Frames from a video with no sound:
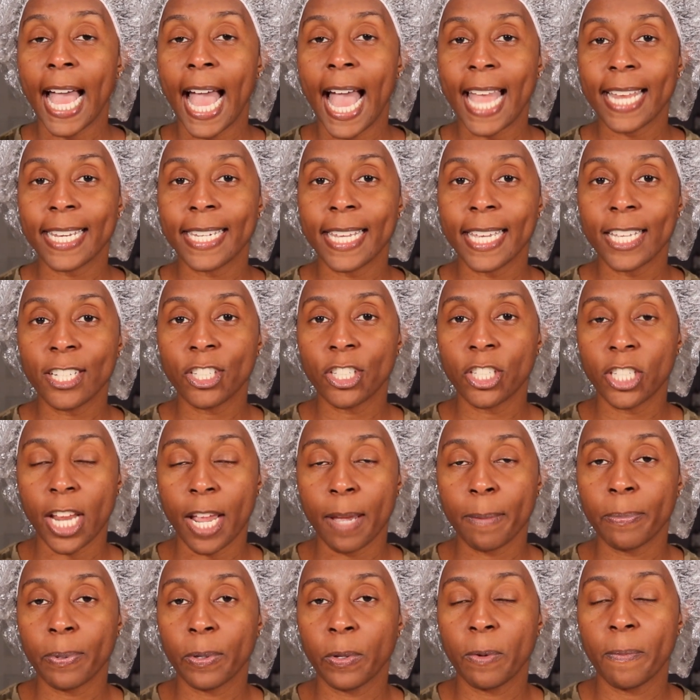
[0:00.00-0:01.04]
I did
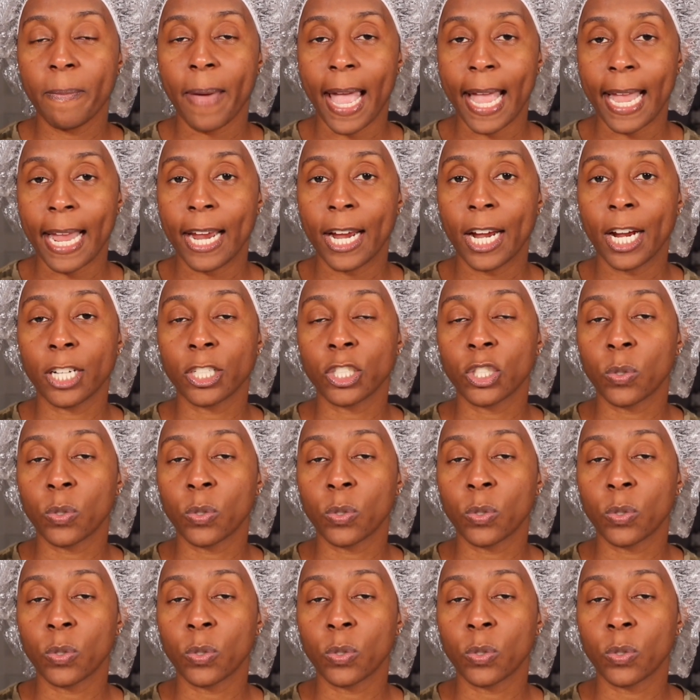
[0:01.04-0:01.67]
shampoo my hair